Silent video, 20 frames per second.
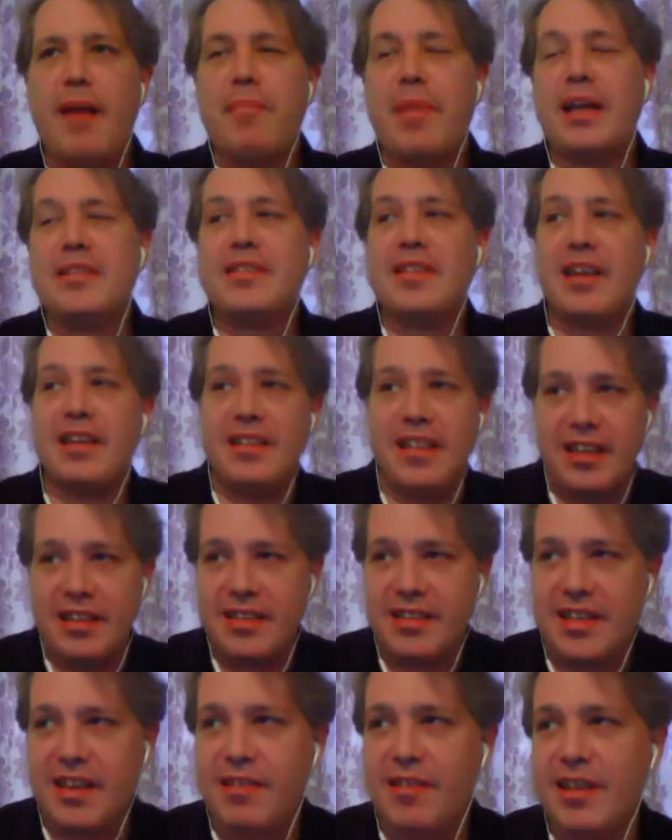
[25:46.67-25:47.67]
I'm not
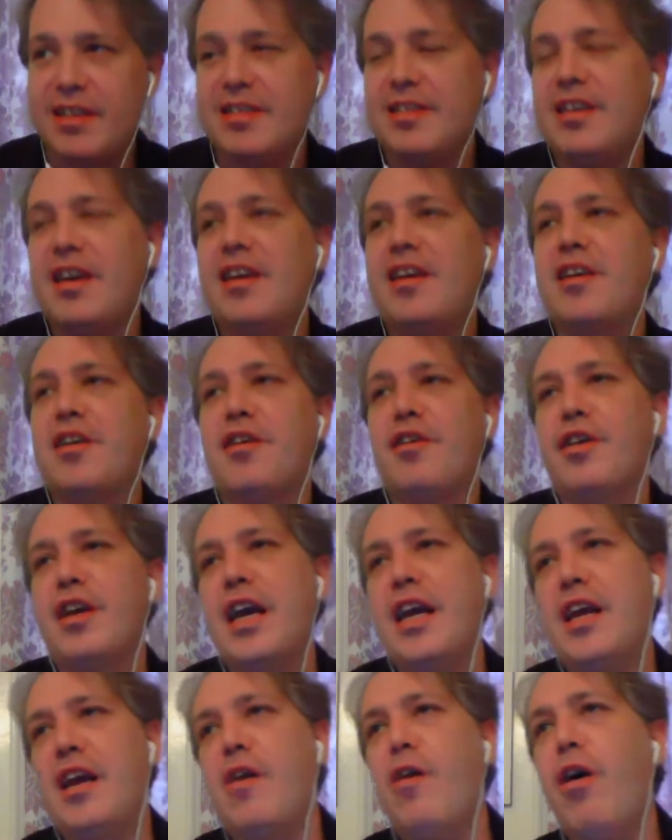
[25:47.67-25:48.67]
necessarily saying you're
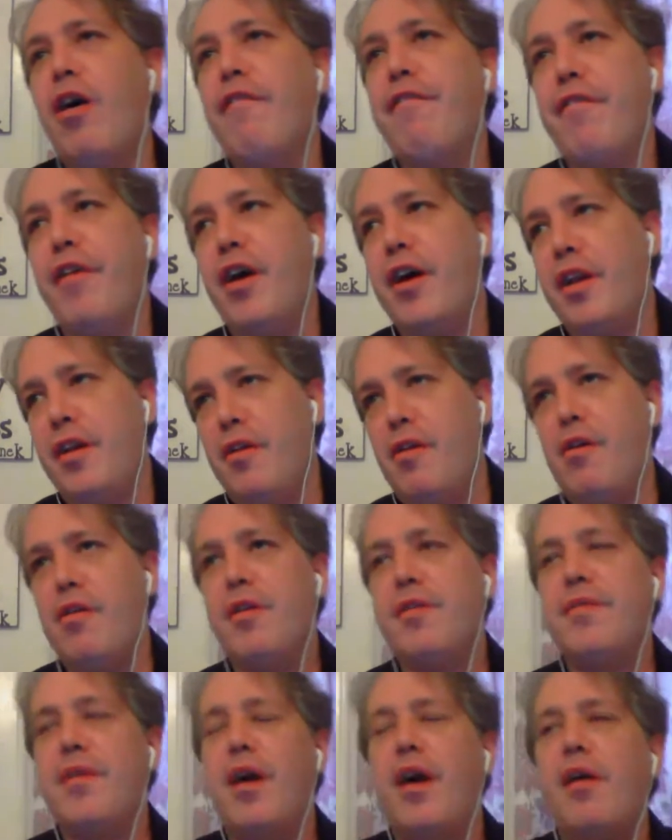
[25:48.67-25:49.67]
getting off on it all
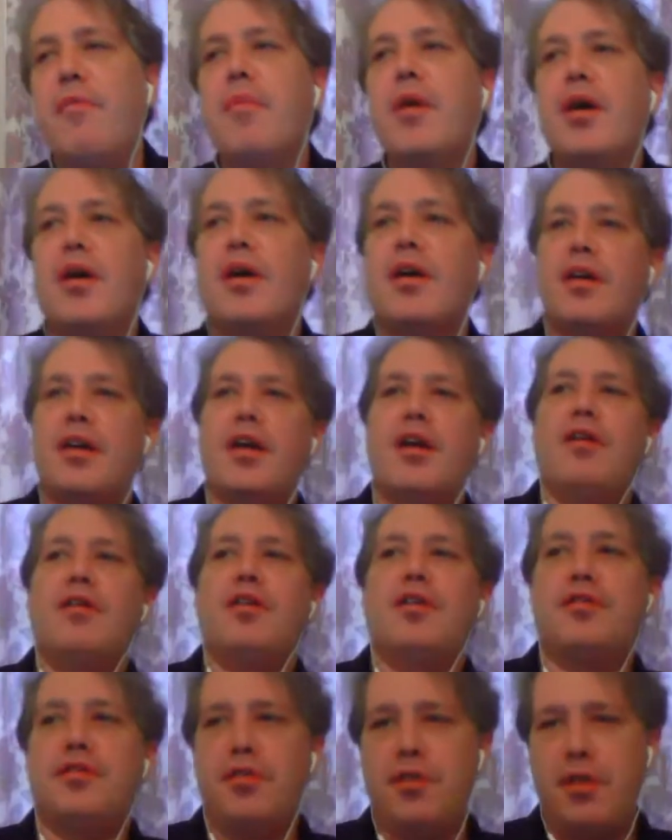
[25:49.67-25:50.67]
the time. You know,
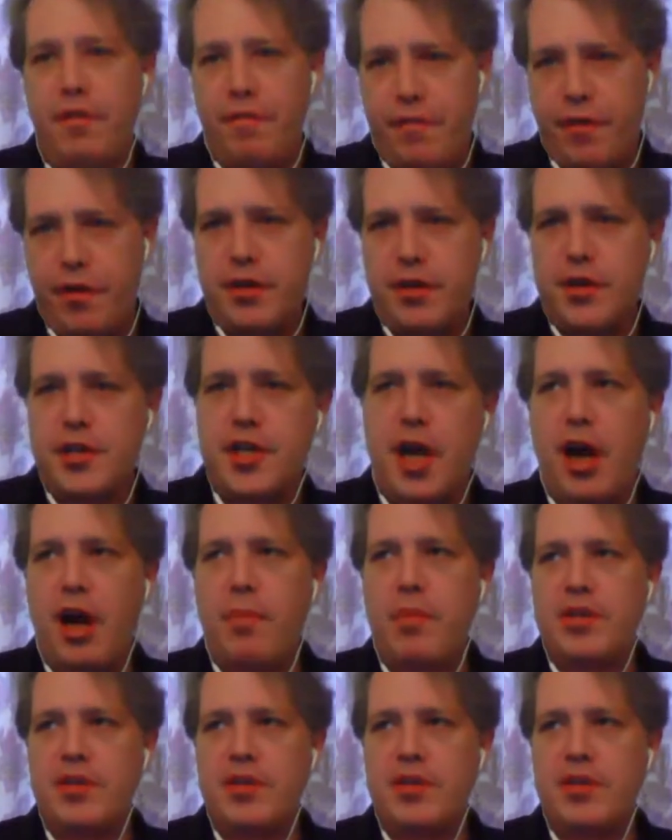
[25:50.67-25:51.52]
you're doing it for a job as